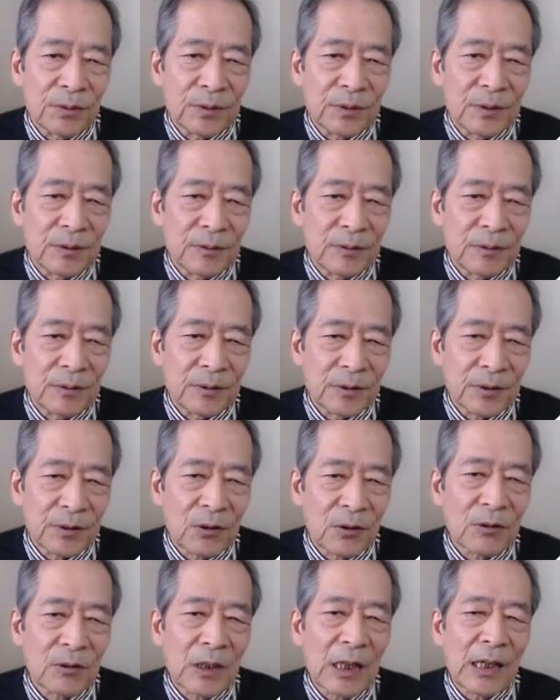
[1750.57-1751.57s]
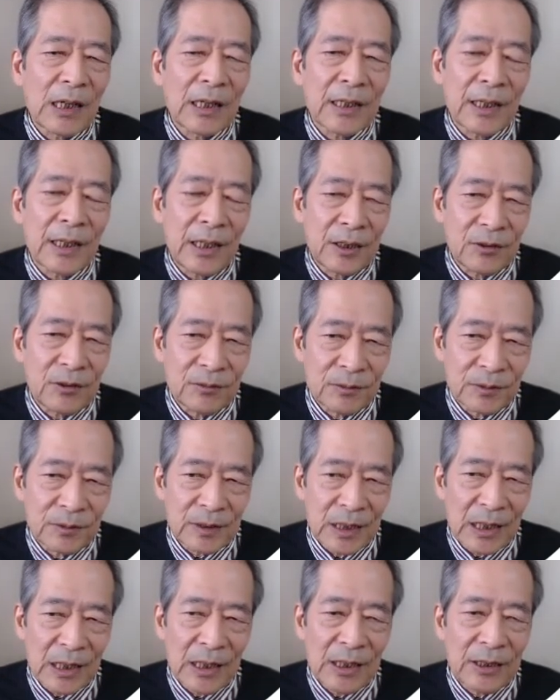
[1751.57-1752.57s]
So again,
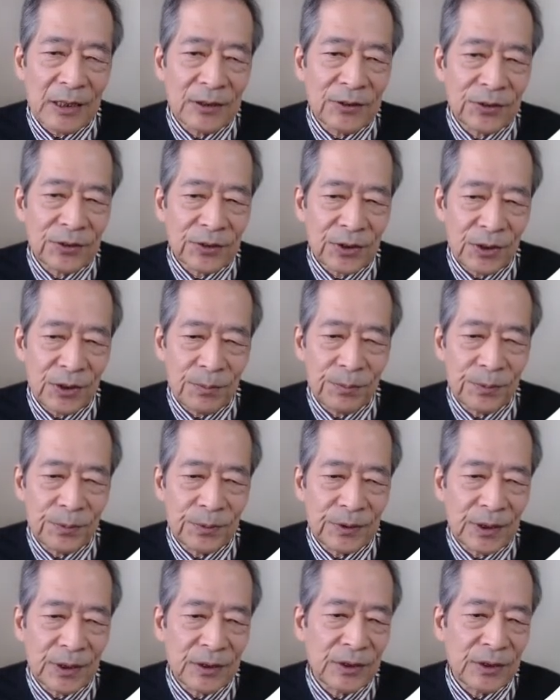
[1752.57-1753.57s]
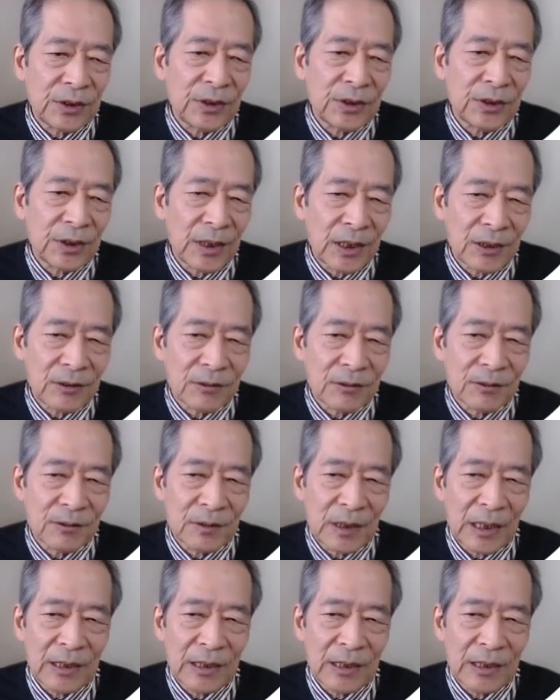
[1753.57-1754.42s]
I skip the detail, as